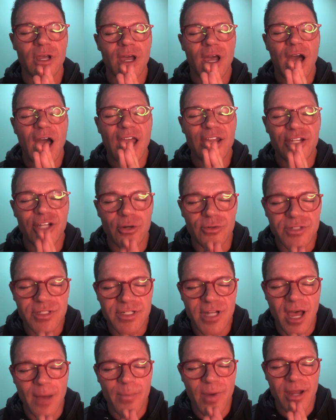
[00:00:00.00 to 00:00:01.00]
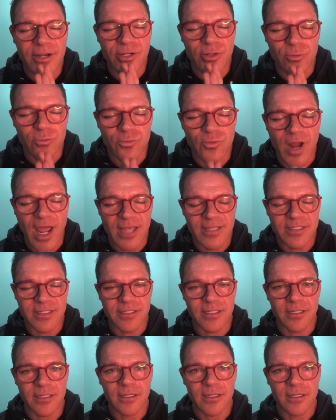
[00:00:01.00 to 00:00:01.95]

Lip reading: I don't stop. I don't rest.